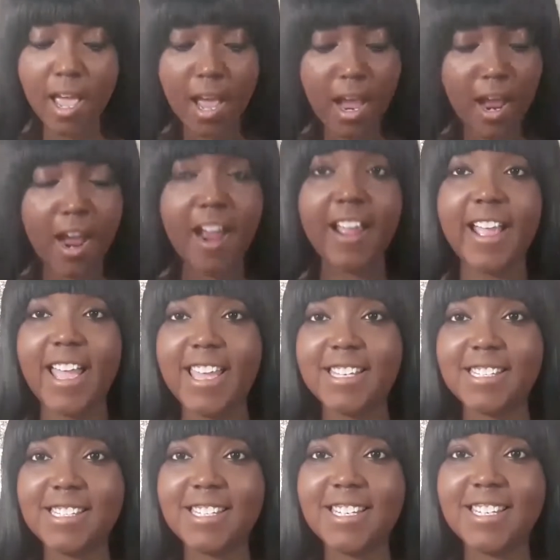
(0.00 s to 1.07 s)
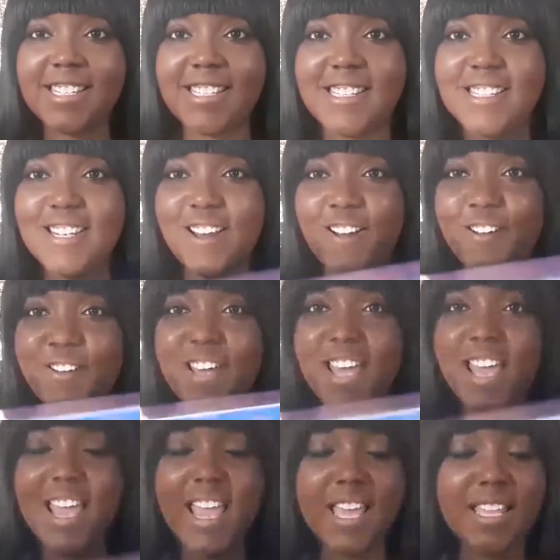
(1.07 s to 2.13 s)
All right, guys. So
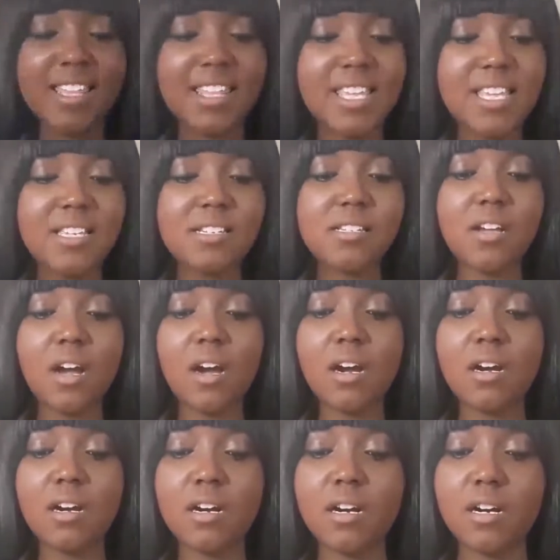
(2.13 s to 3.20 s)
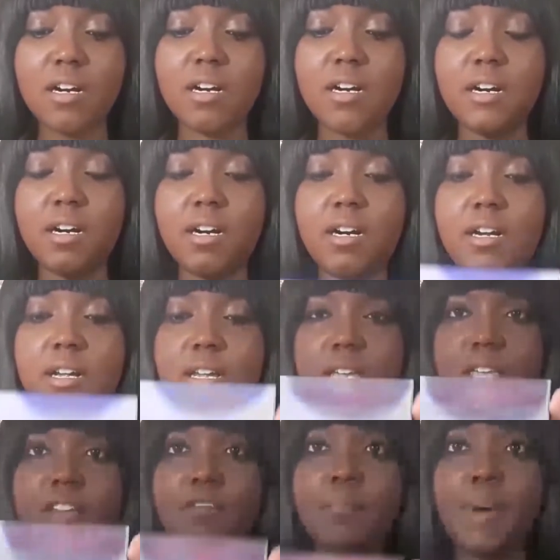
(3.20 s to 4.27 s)
these are her
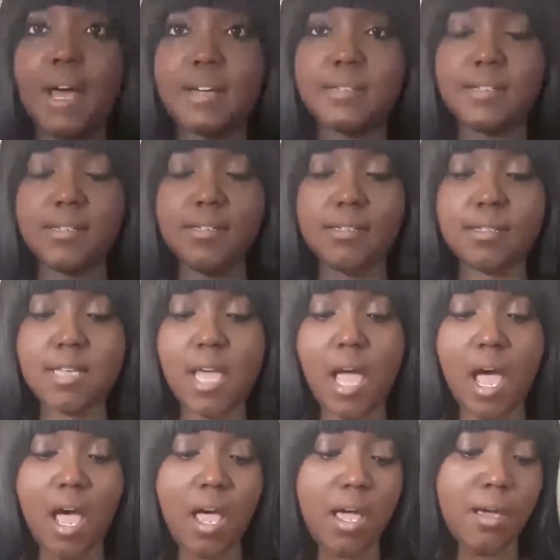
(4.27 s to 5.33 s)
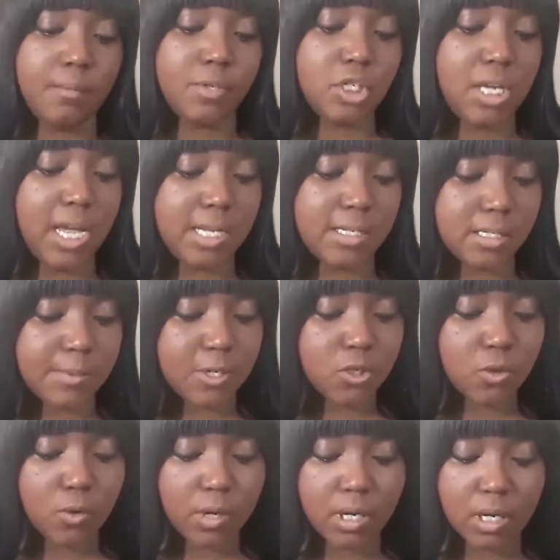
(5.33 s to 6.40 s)
gift boxes. She has a
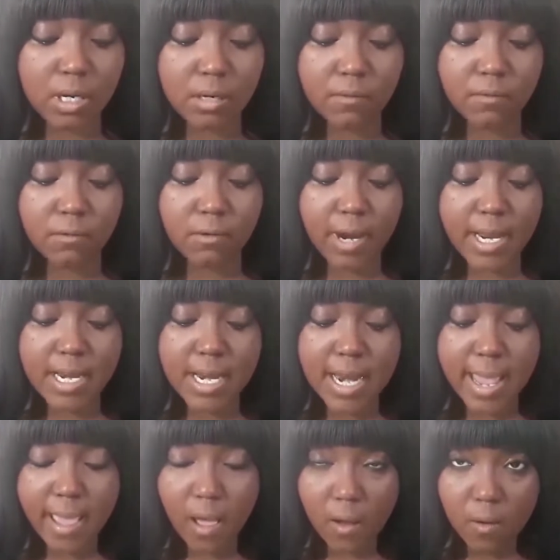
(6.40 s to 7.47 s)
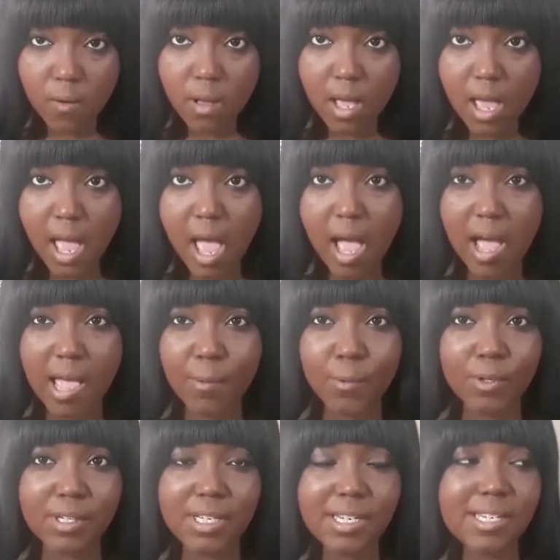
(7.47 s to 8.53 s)
special going on right now. I
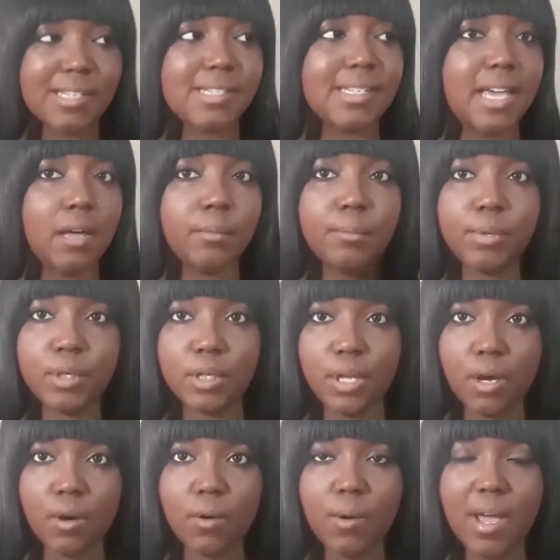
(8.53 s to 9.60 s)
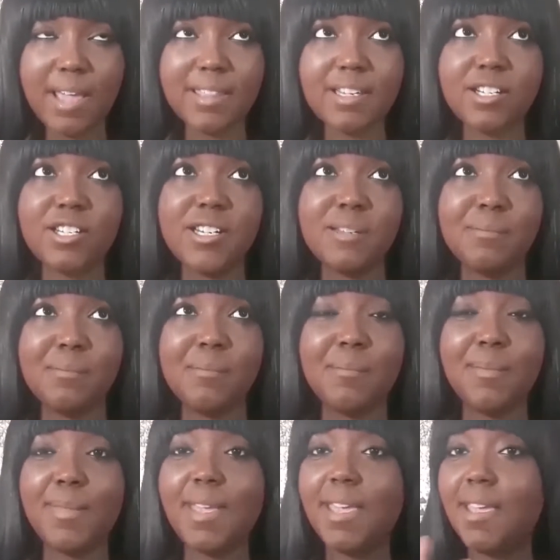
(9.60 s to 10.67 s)
will link it down below. I think she
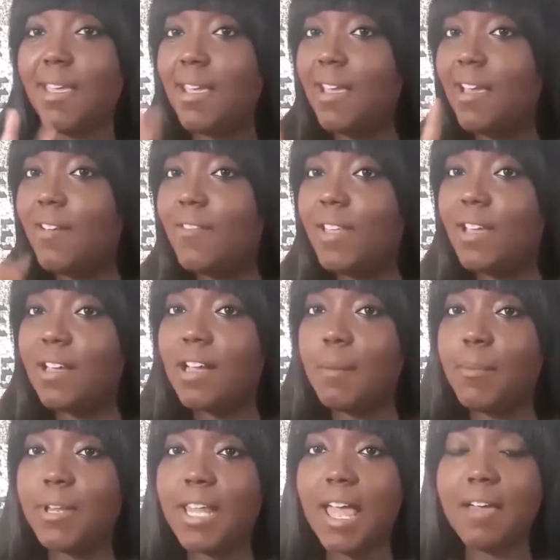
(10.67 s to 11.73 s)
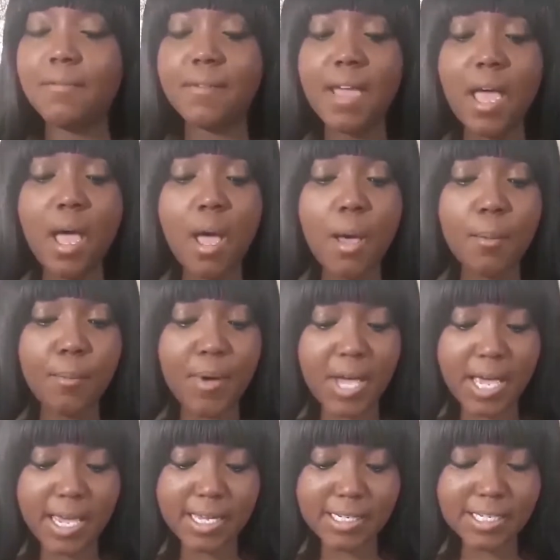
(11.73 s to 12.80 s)
may have like a couple left,
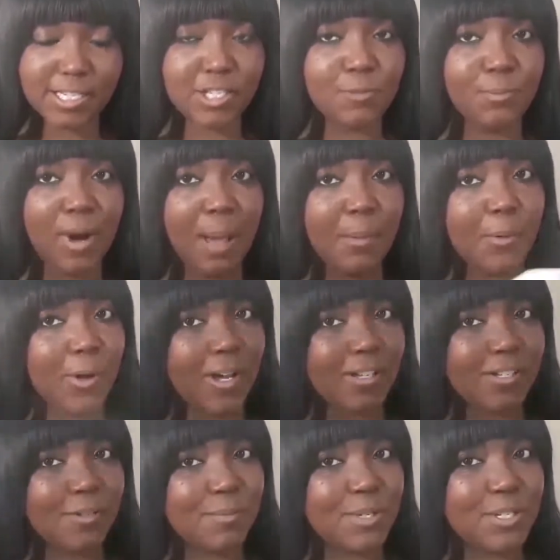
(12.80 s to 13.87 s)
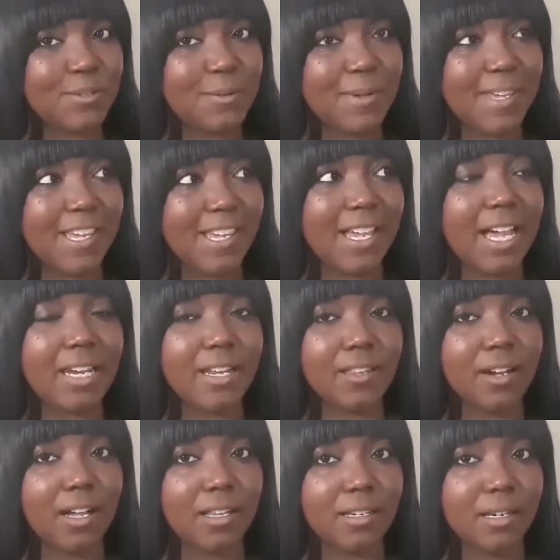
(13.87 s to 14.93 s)
but she probably will also be doing another
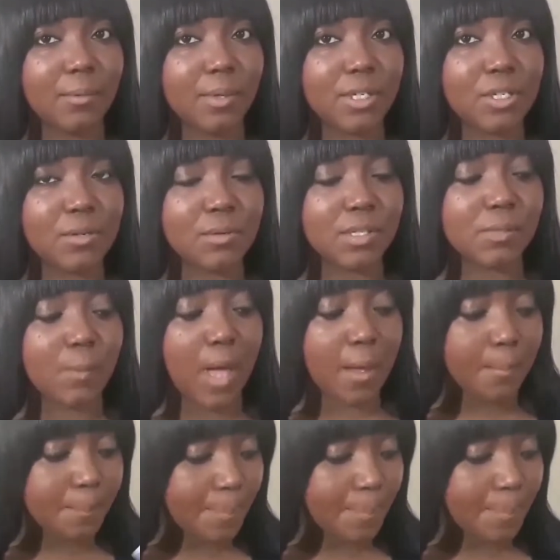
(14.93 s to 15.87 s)
holiday one too as well.